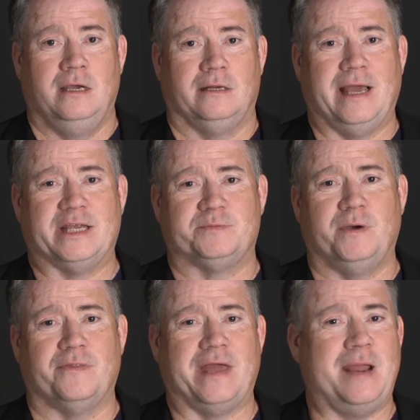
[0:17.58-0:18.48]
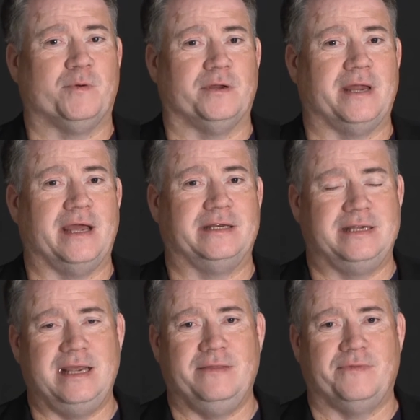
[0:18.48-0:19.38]
last month, April
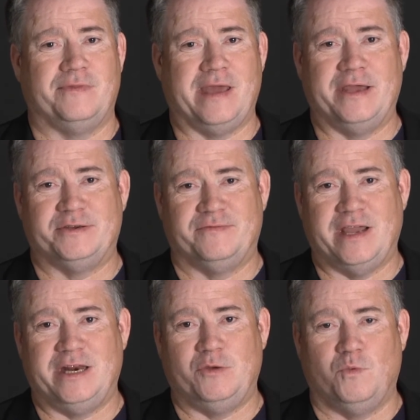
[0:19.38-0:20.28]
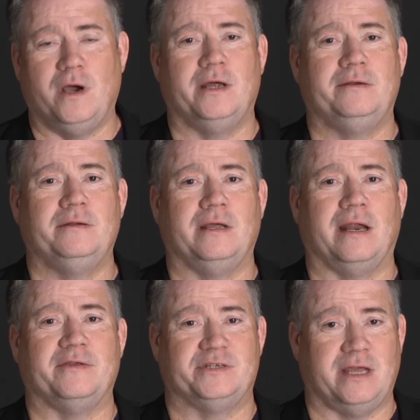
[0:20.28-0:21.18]
19th, at the age of 81, and
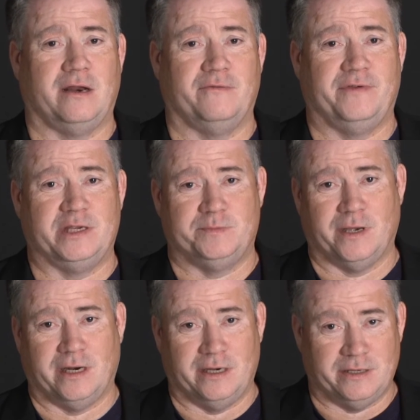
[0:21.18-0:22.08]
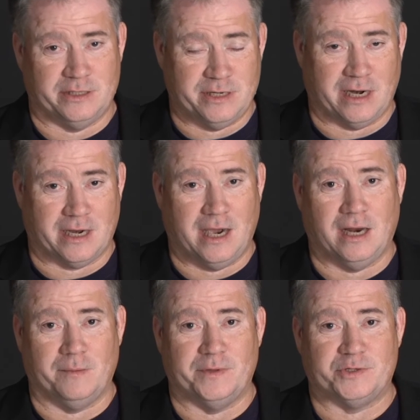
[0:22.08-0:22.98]
I said on Facebook, and it's in a
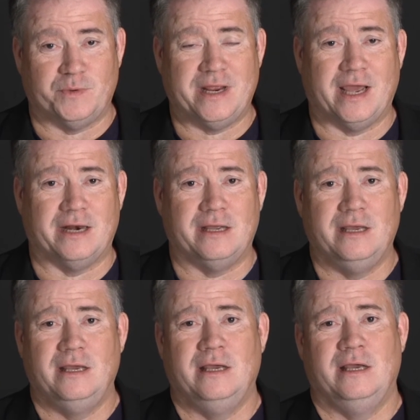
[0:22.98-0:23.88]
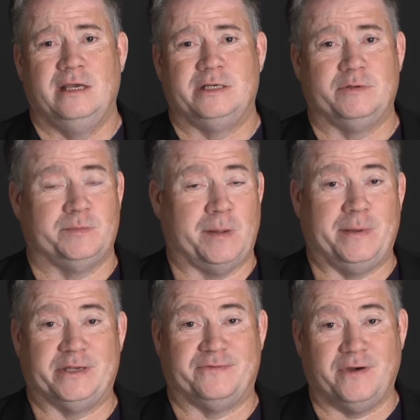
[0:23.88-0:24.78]
column this weekend, she was my
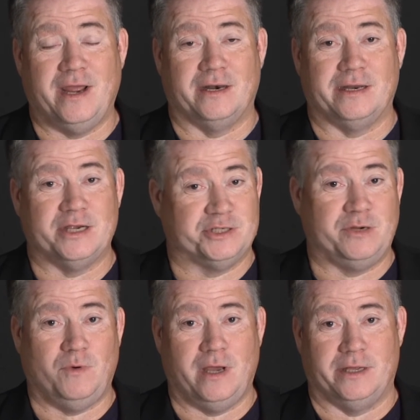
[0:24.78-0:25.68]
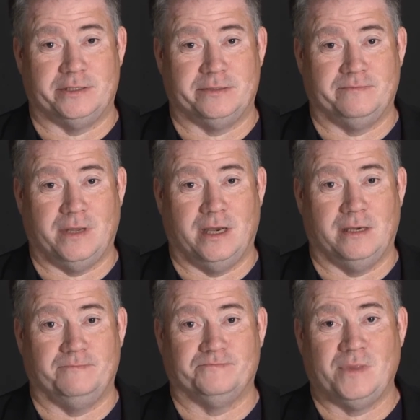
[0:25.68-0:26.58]
best friend. Yes, she was.
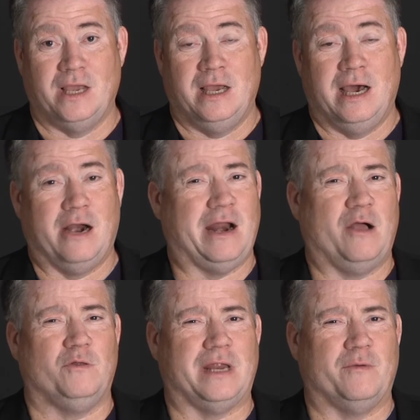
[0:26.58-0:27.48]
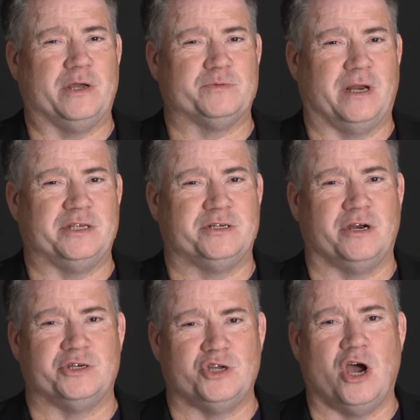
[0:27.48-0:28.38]
I don't know how old I was when I
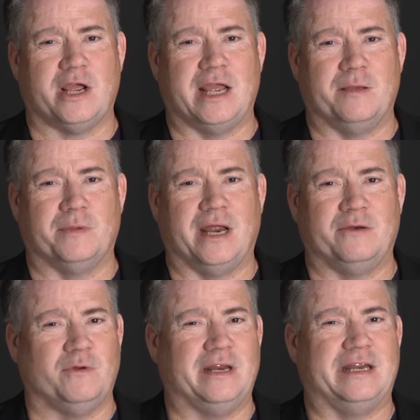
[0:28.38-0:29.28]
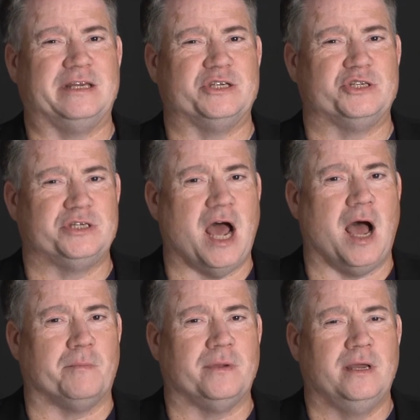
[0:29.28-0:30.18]
started talking, but I really didn't
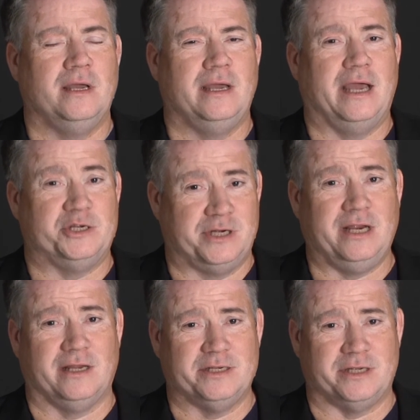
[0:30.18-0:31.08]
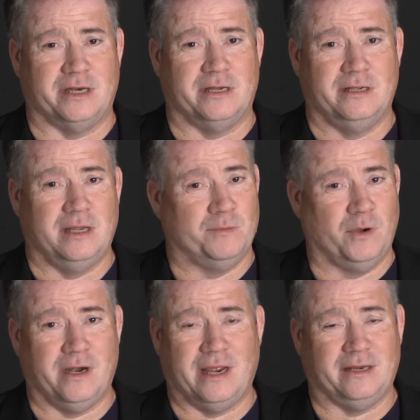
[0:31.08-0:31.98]
stop. And she listened, and
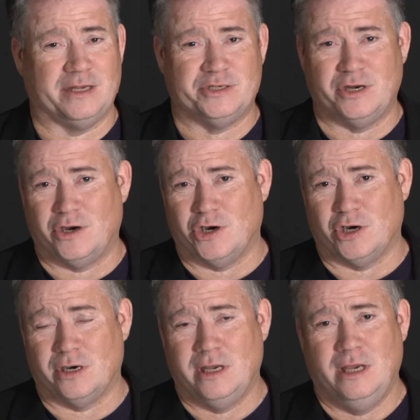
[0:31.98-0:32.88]
boy, did I listen to her.